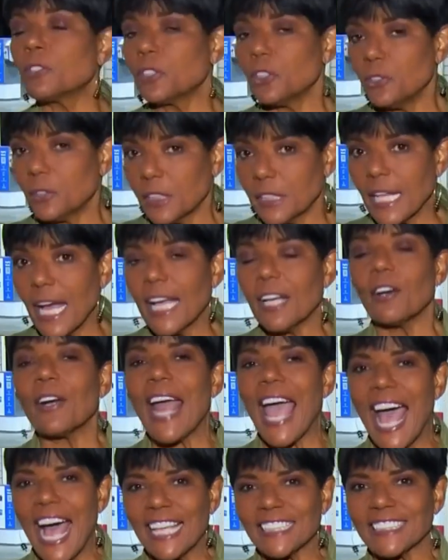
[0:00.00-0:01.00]
to tonight are
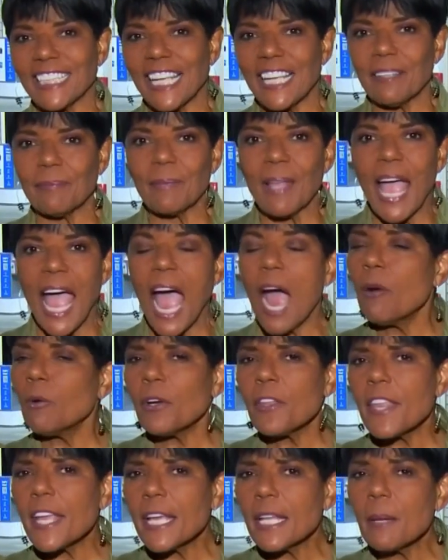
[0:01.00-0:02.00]
asking, how are
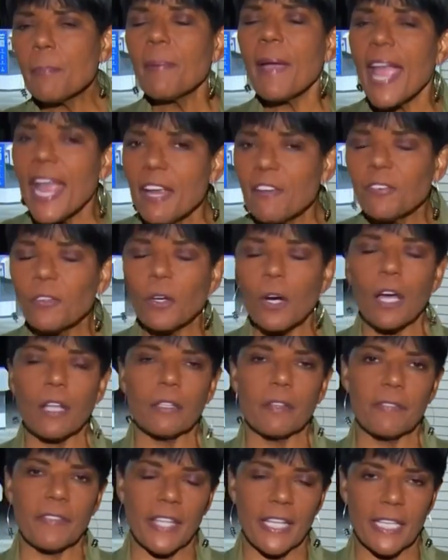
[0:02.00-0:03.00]
they going to pay for all
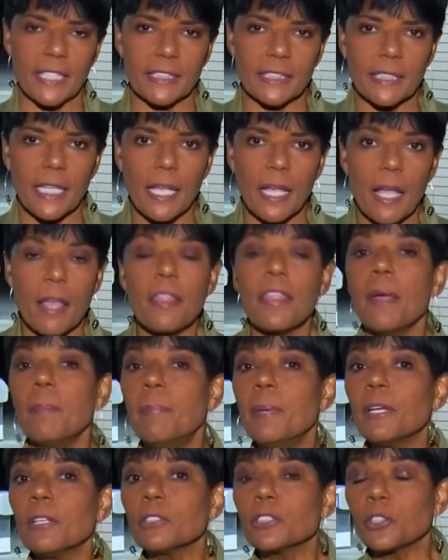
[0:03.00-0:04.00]
of this? The
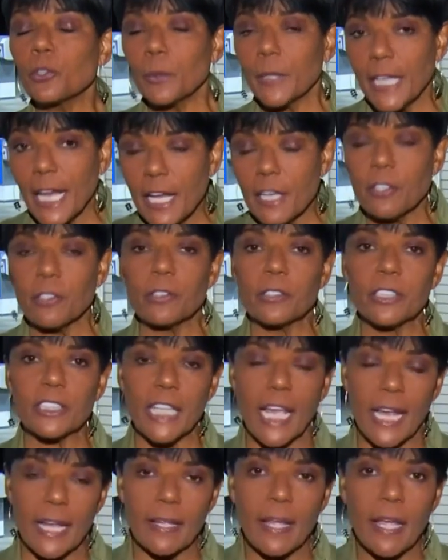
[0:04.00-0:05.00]
bill's creators
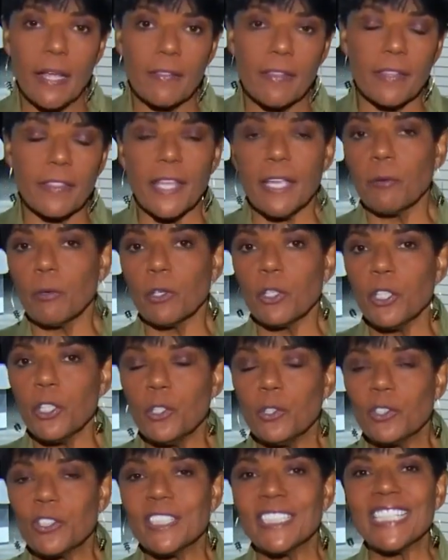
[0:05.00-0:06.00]
say that they will
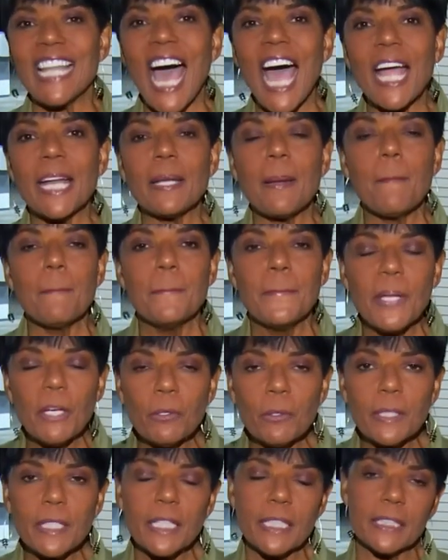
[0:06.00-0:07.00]
use $9
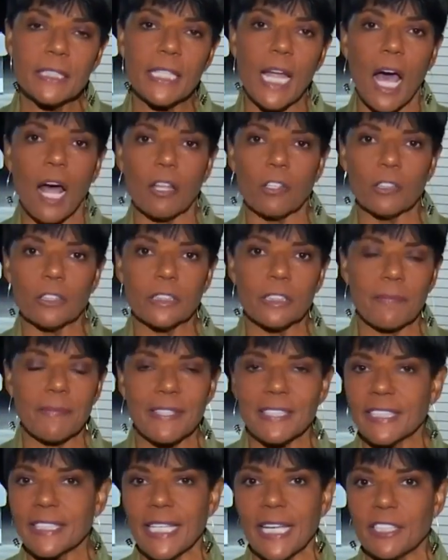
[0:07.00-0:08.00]
billion of the
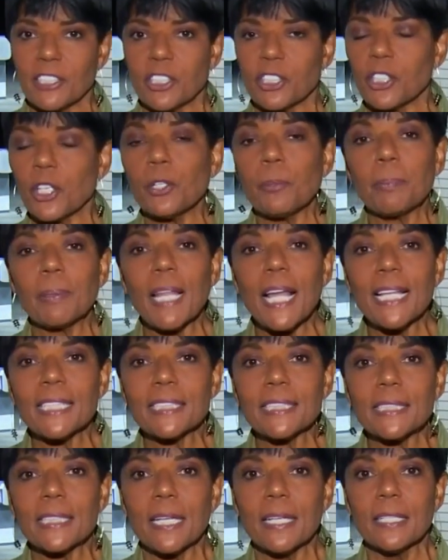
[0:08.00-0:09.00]
state's
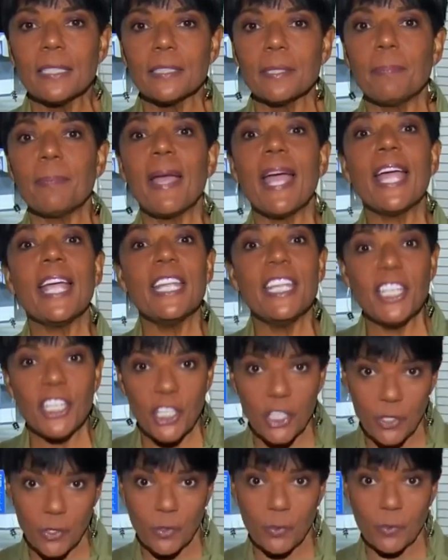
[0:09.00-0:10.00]
surplus to pay
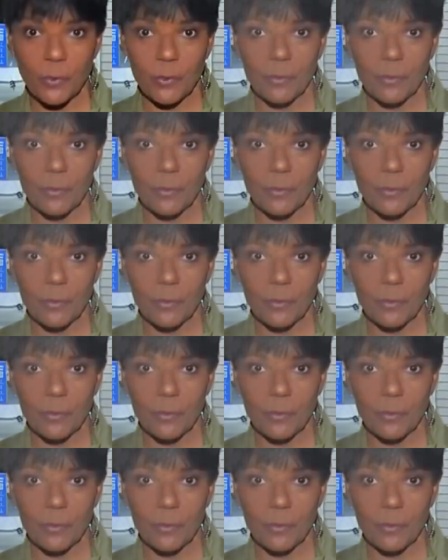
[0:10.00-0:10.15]
you.